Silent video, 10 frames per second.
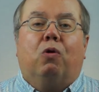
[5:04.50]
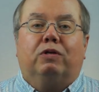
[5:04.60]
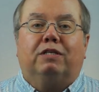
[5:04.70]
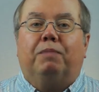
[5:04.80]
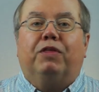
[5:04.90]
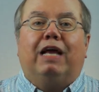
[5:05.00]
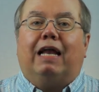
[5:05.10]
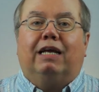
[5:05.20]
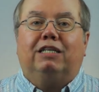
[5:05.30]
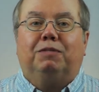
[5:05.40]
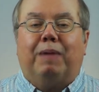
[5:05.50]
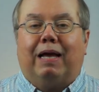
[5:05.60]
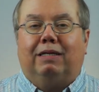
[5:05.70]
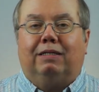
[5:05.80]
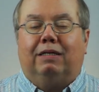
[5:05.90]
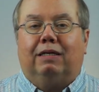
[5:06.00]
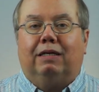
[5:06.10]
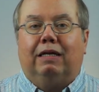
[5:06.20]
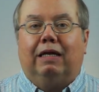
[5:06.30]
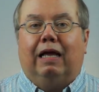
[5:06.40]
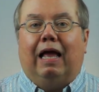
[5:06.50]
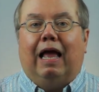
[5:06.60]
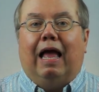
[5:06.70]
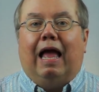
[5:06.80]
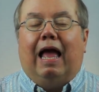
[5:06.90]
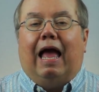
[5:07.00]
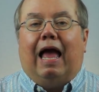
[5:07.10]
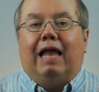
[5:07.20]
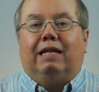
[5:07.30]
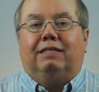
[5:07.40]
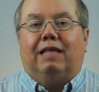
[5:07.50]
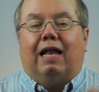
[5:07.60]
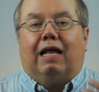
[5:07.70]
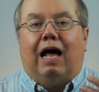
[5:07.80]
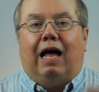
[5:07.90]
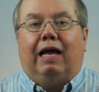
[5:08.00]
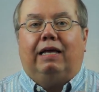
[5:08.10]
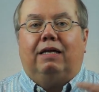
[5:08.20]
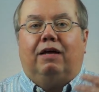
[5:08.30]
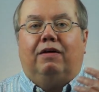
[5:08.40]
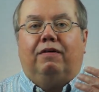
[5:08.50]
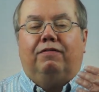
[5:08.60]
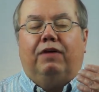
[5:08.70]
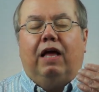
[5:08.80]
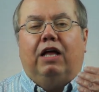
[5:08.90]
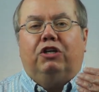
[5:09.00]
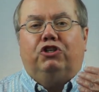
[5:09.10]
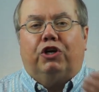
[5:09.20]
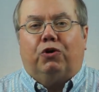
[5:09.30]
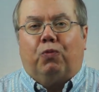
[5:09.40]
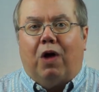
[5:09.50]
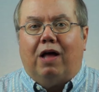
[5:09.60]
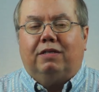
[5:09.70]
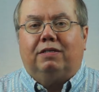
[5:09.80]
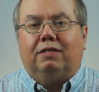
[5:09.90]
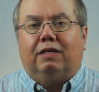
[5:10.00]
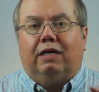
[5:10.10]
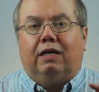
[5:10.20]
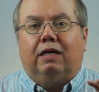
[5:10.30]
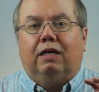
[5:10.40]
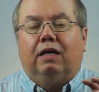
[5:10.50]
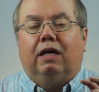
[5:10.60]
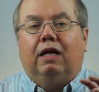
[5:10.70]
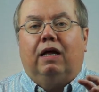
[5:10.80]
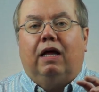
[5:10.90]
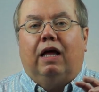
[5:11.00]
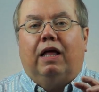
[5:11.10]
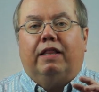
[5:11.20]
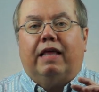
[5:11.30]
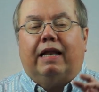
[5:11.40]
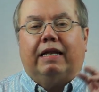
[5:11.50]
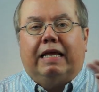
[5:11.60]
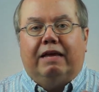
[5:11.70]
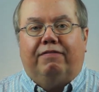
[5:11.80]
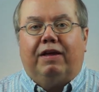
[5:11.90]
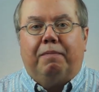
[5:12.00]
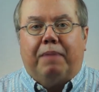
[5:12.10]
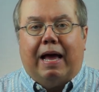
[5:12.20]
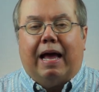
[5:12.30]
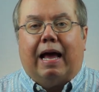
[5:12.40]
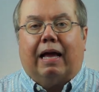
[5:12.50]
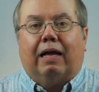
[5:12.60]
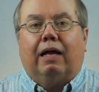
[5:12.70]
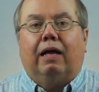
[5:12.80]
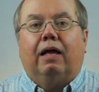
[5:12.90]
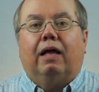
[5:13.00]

or something unexpected. And it's that kind of generosity, that giving back,